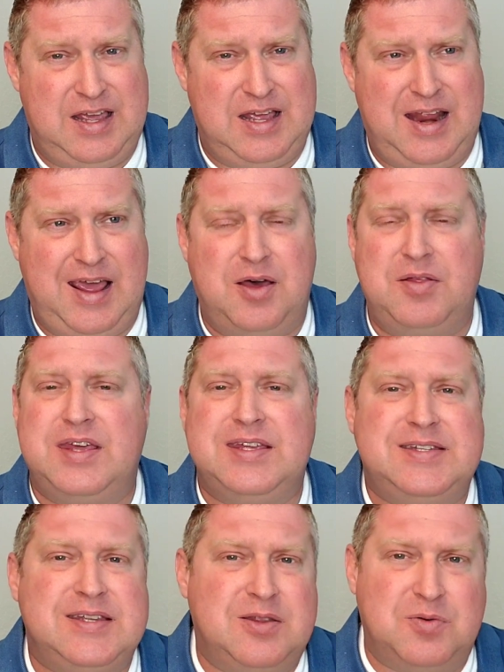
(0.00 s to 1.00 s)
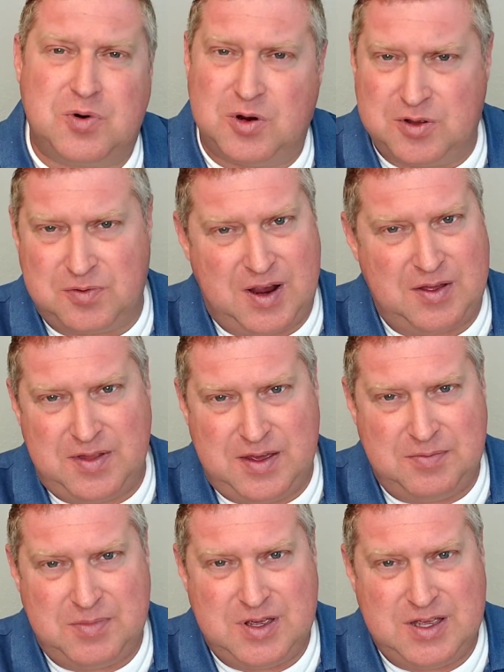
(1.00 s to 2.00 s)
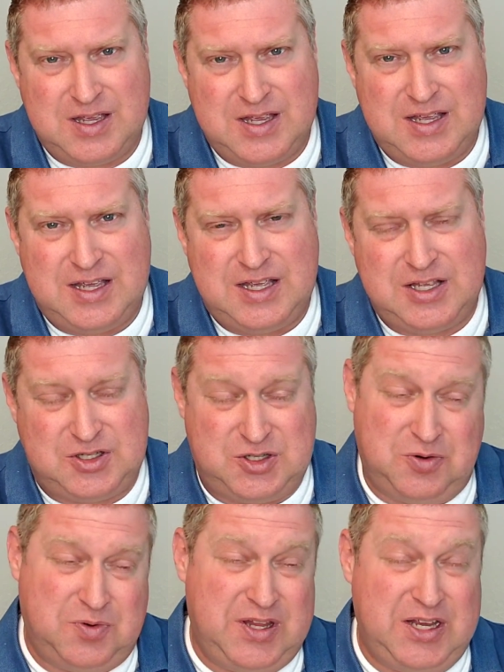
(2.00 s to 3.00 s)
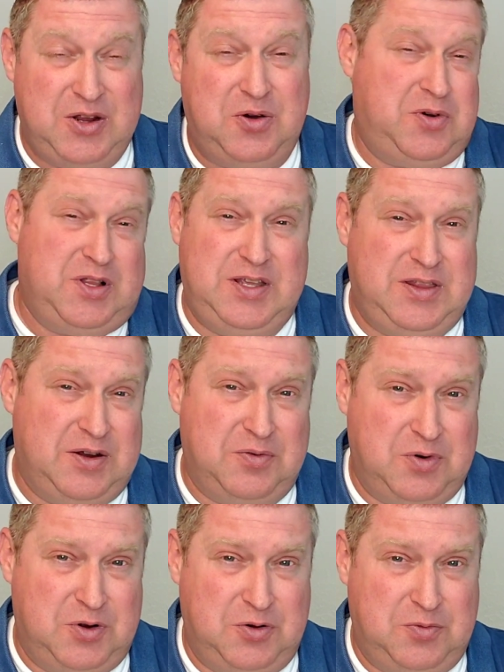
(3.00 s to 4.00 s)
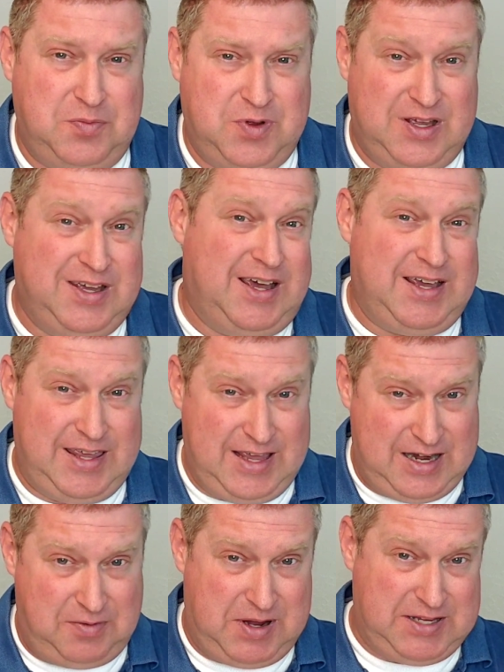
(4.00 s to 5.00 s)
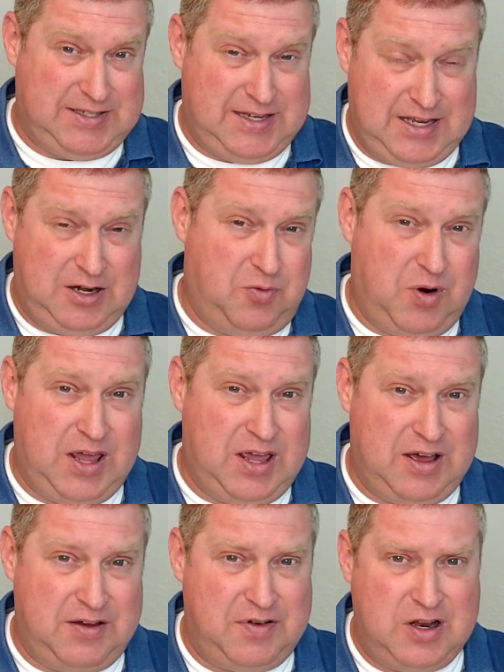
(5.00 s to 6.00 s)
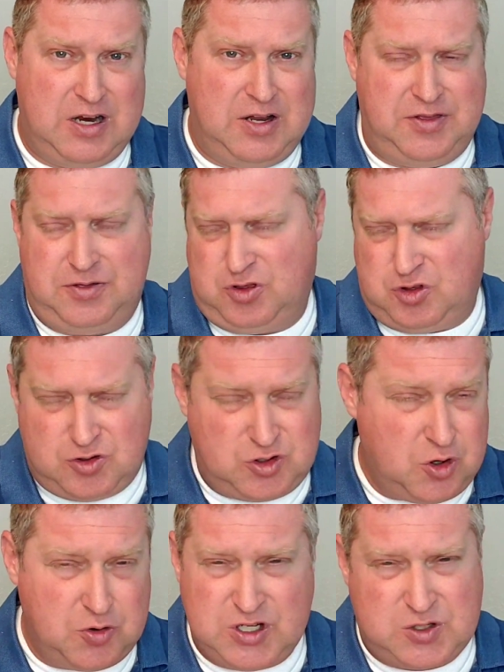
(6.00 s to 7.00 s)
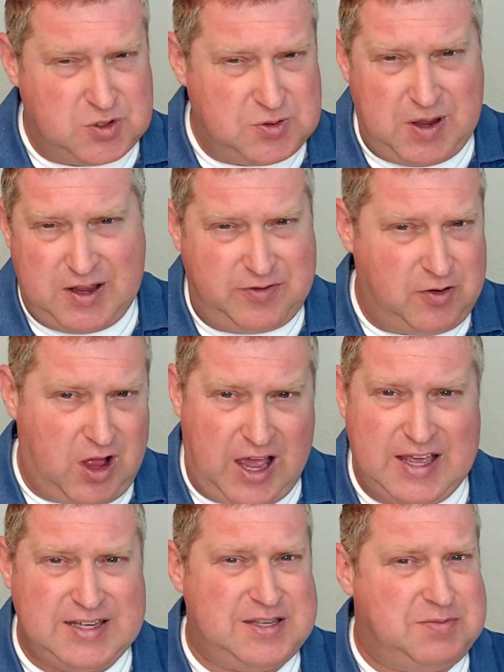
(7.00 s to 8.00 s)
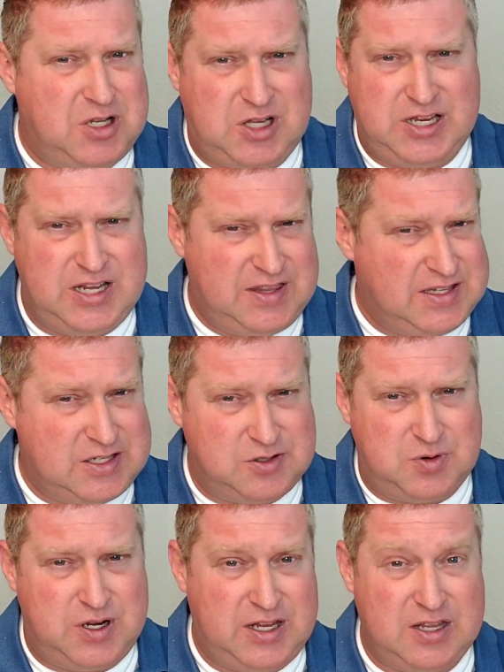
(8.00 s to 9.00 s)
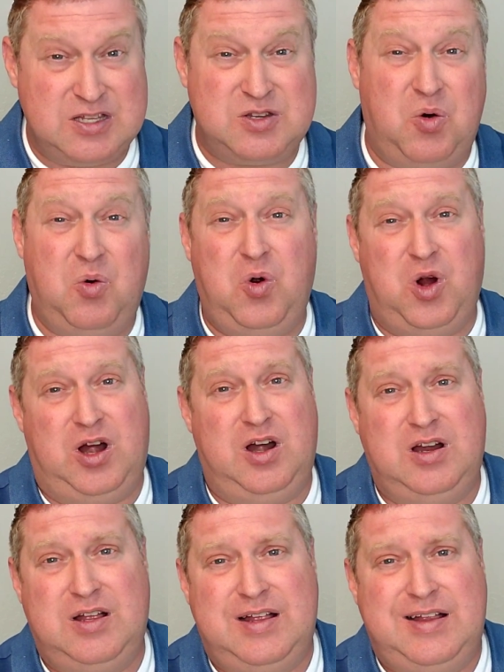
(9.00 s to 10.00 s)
and how they see the world around them. And so when they don't clean their room, again, am I seeing in a way of, so disrespectful, I asked them to clean it, this is ridiculous? Or